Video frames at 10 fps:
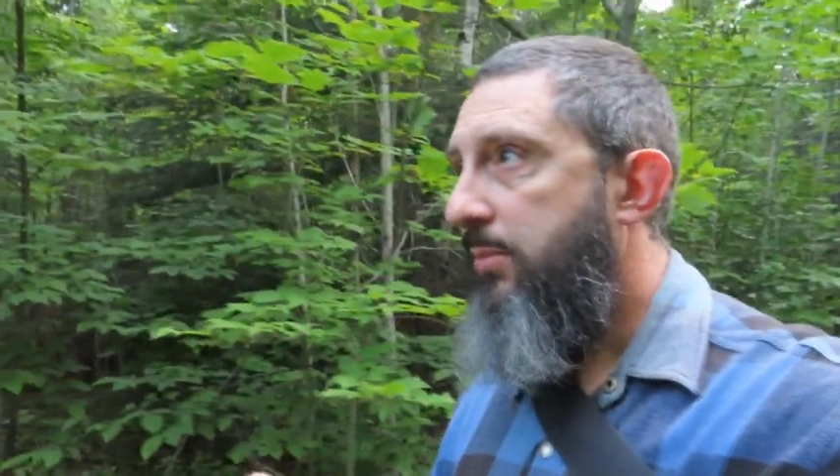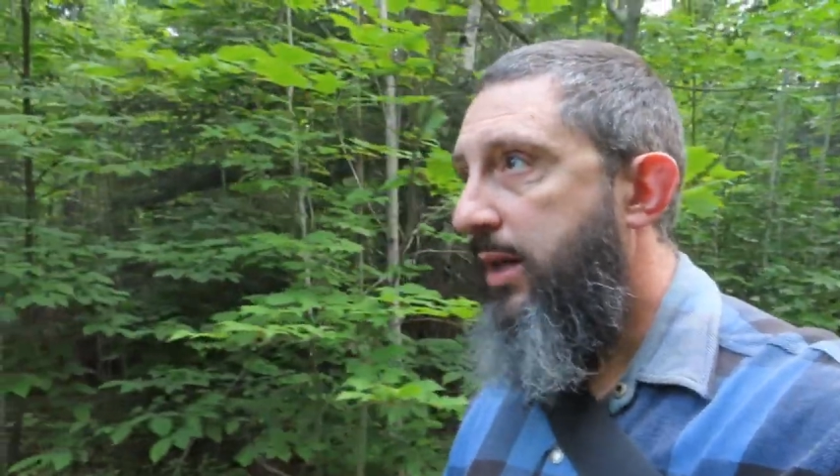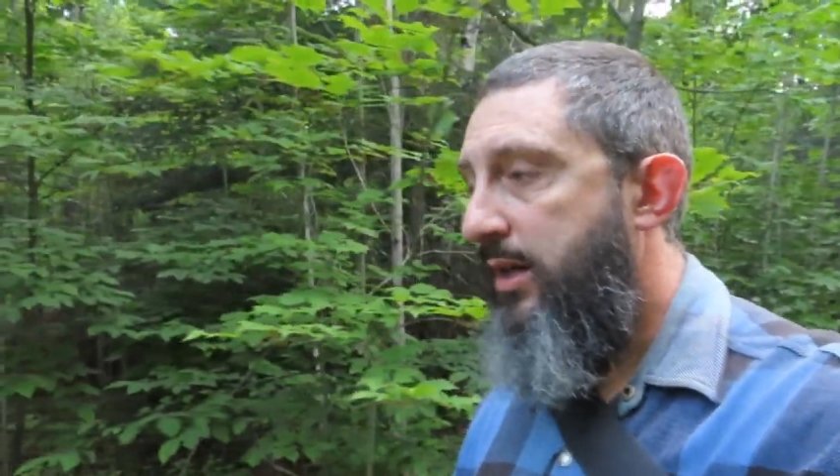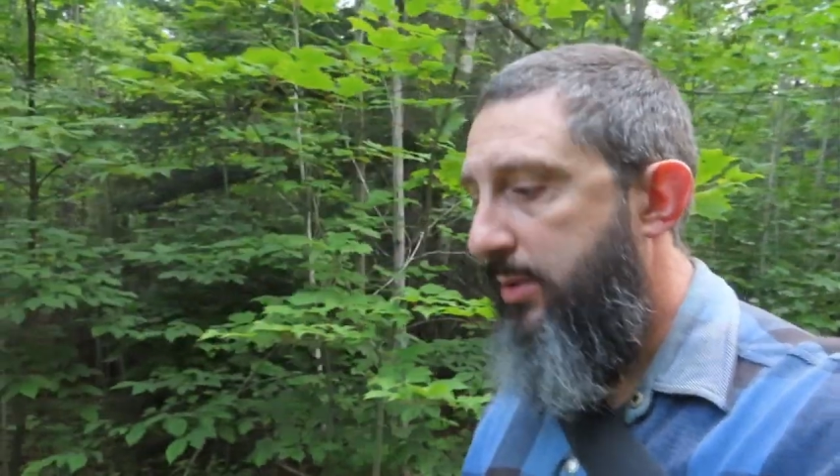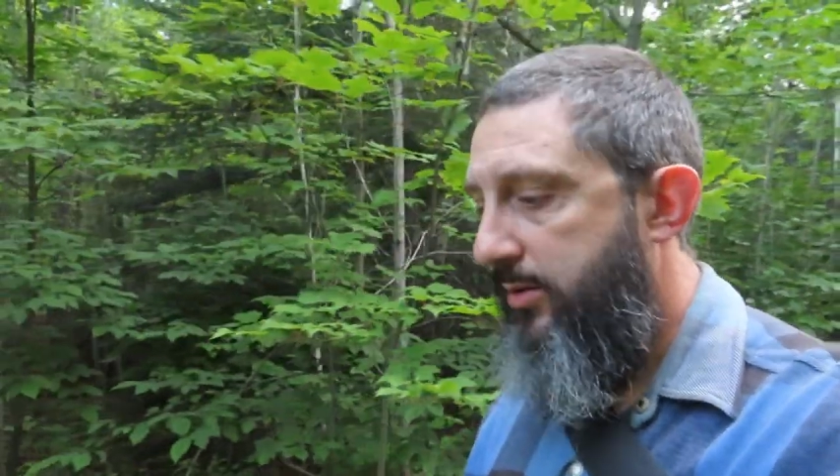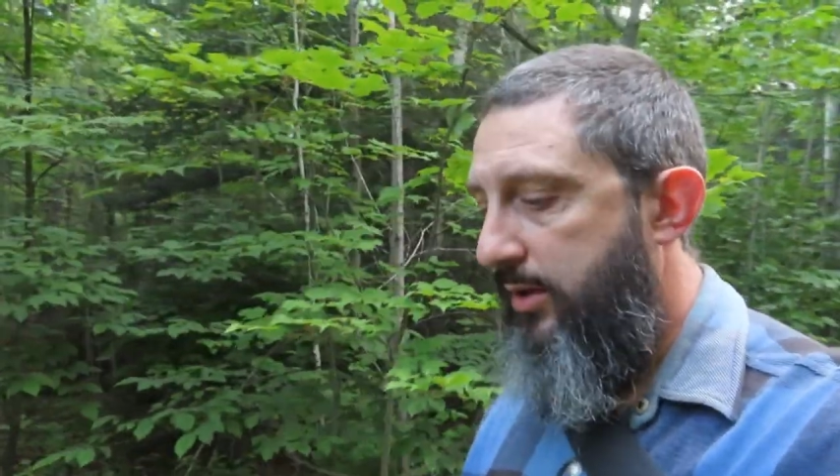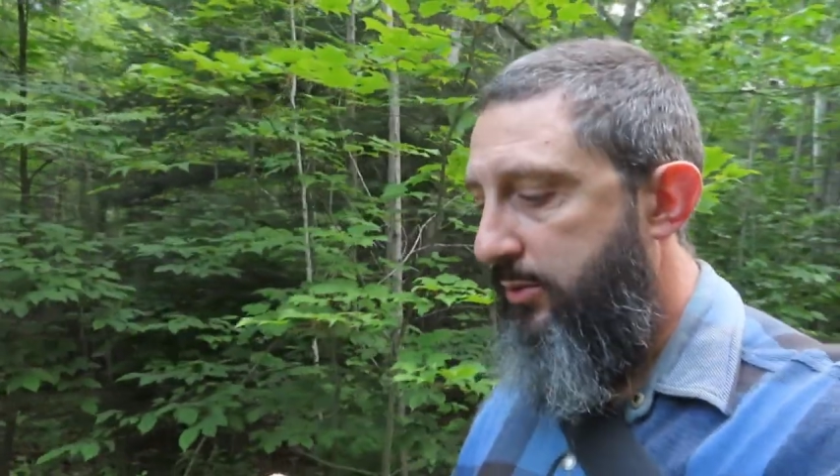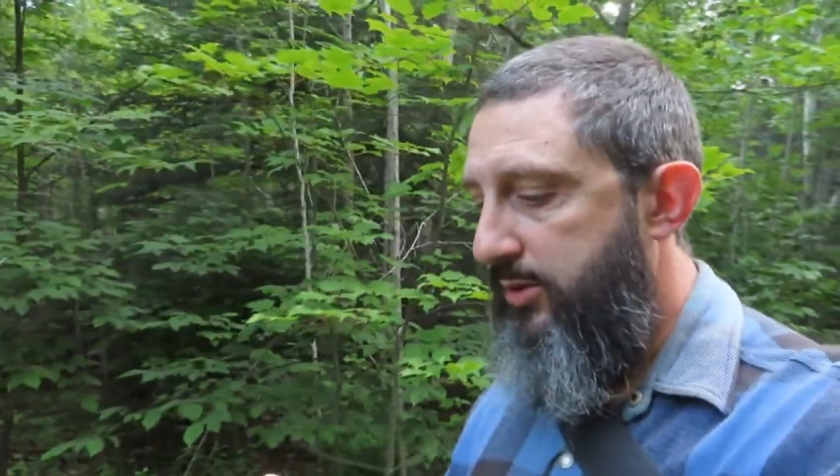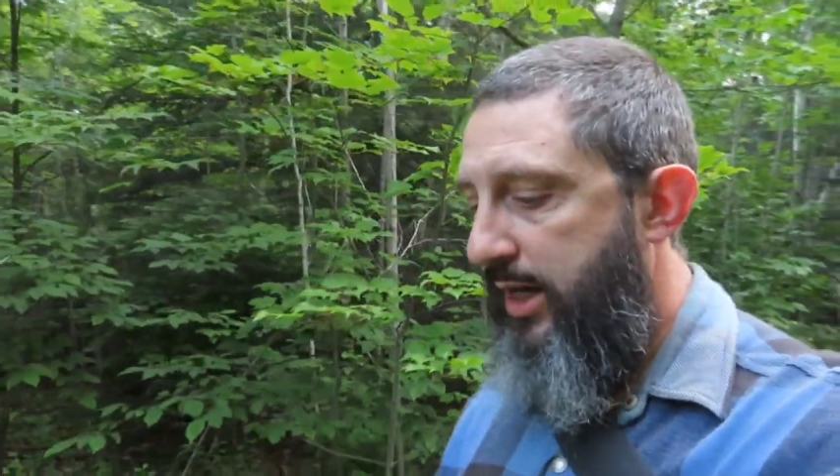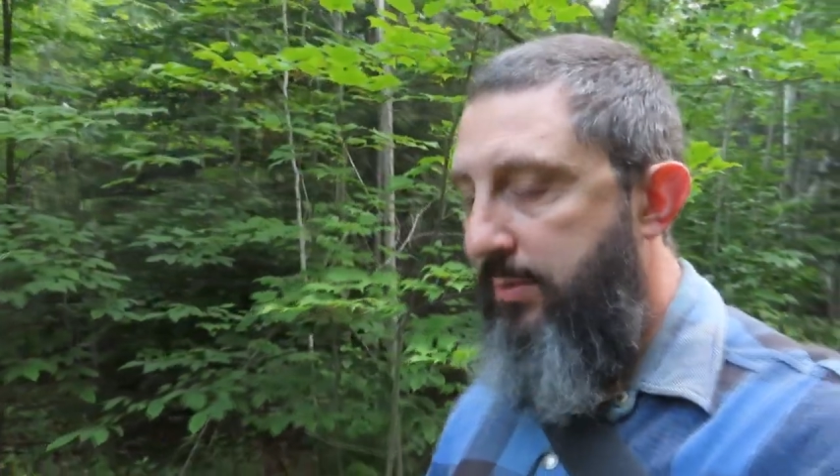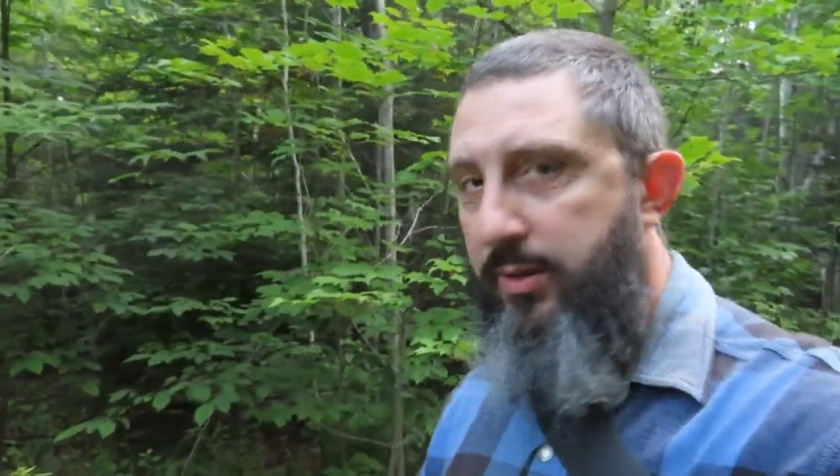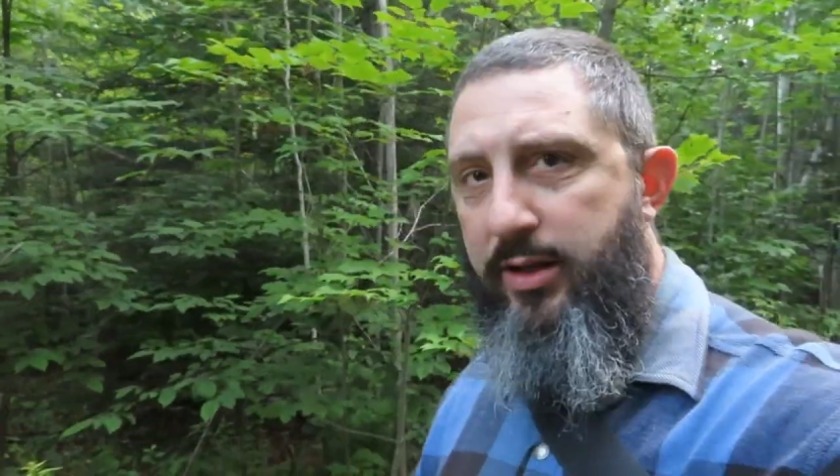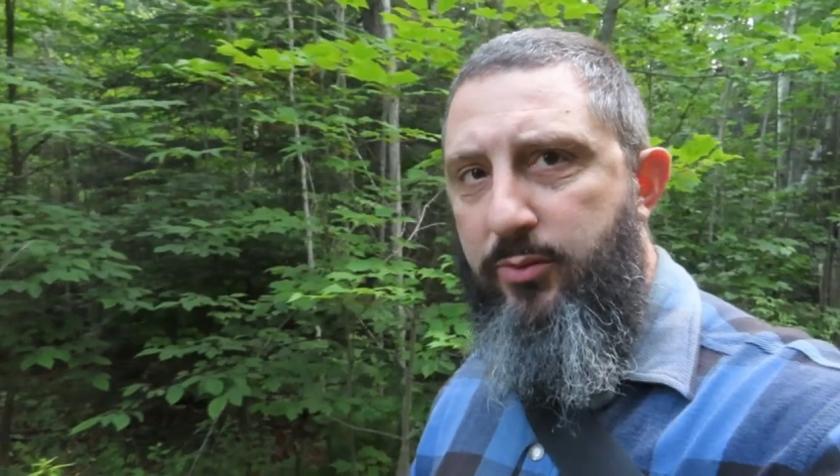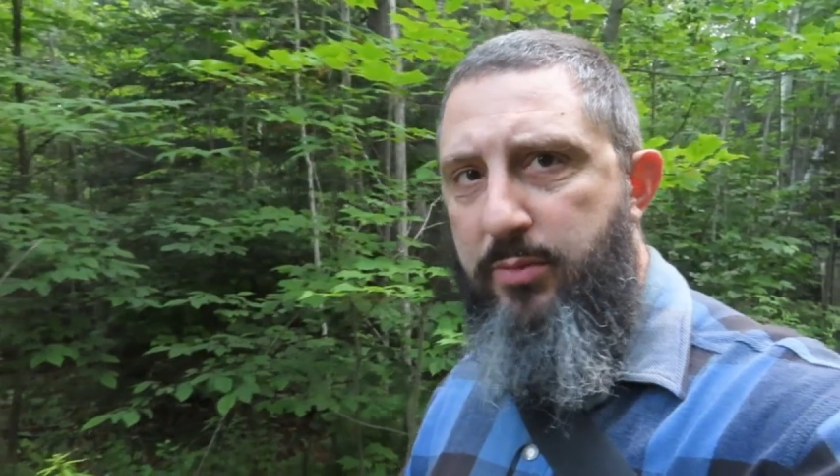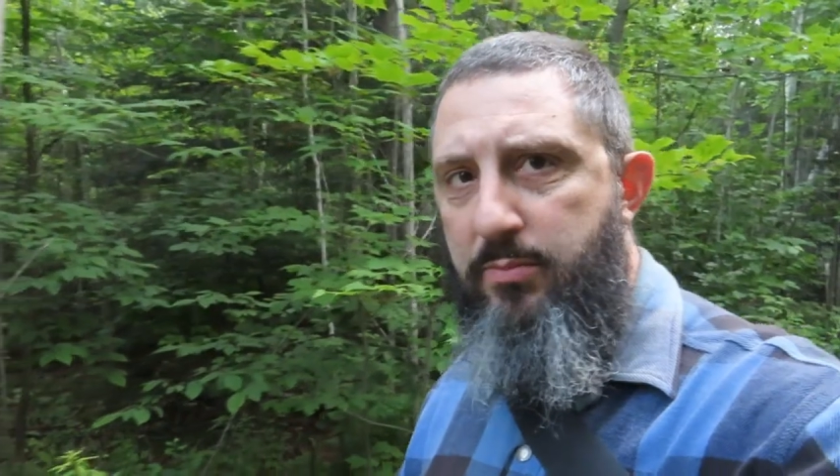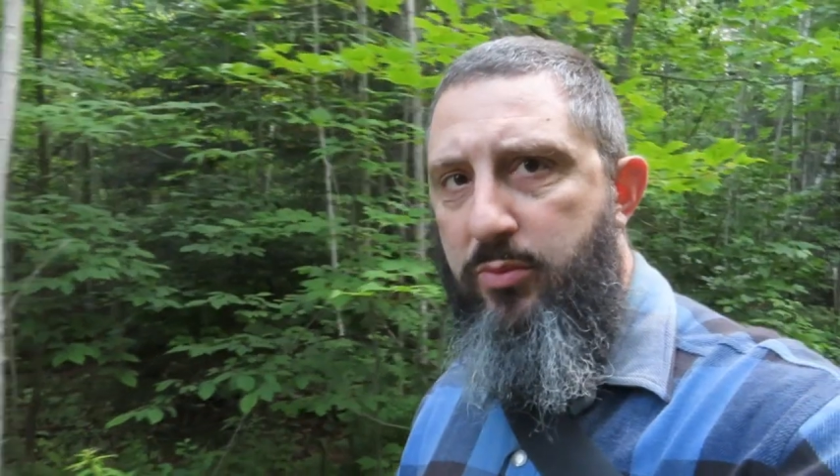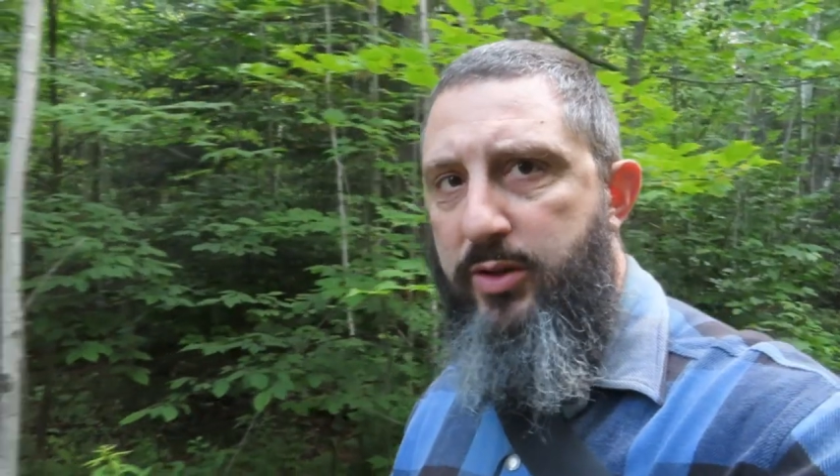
pandemic thing was happening, we,